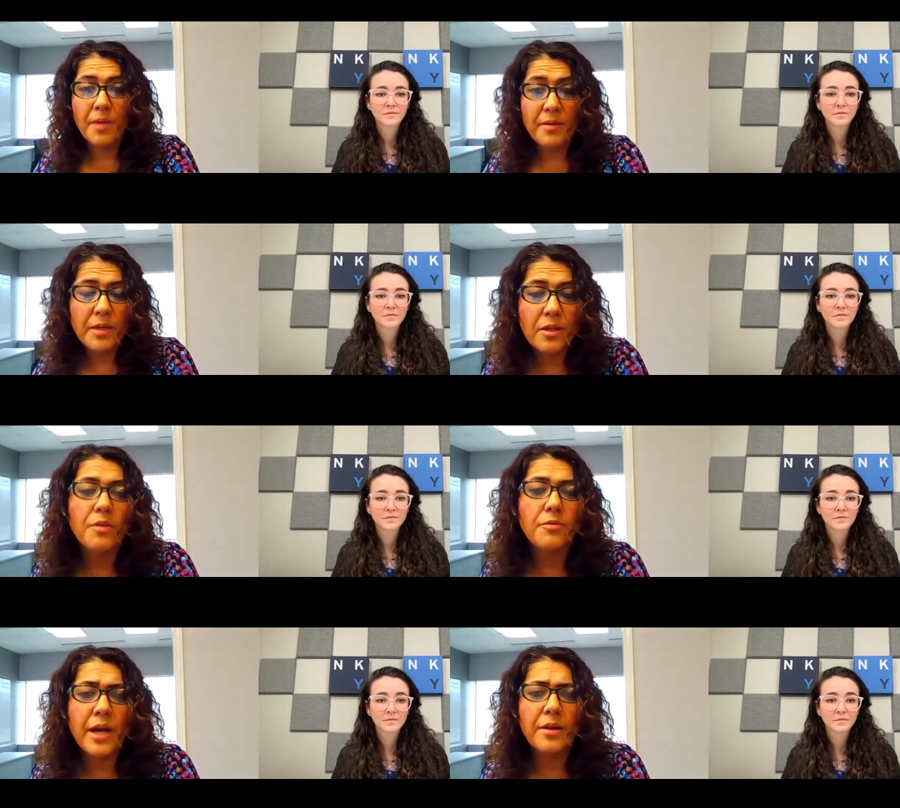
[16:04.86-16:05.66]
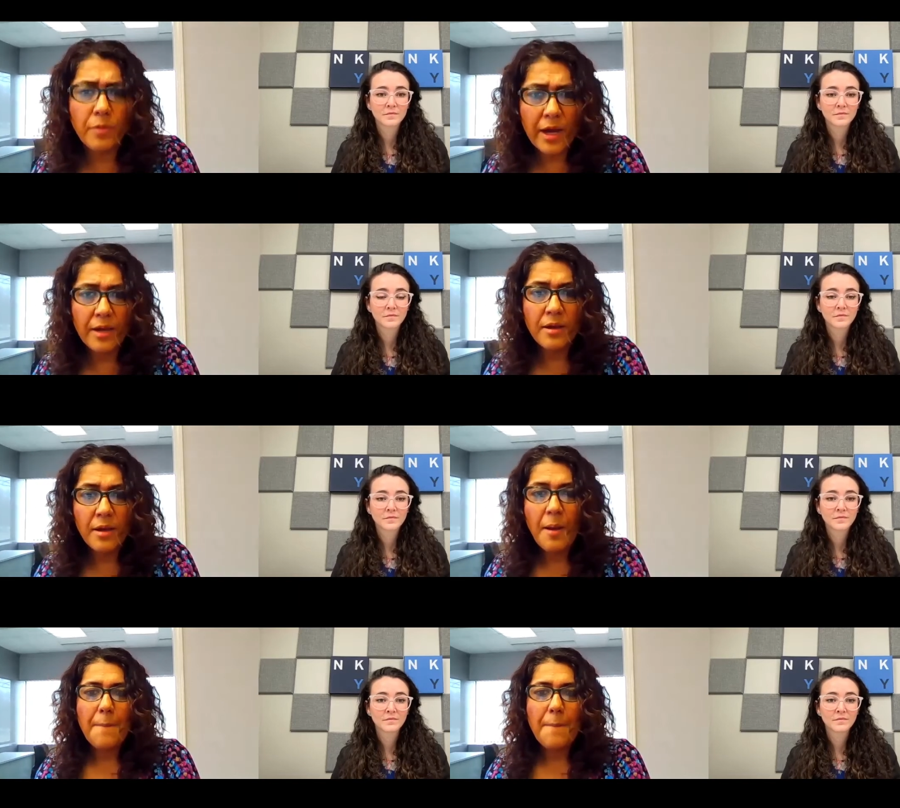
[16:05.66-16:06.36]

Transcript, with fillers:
Speaker 1: Maybe not right away,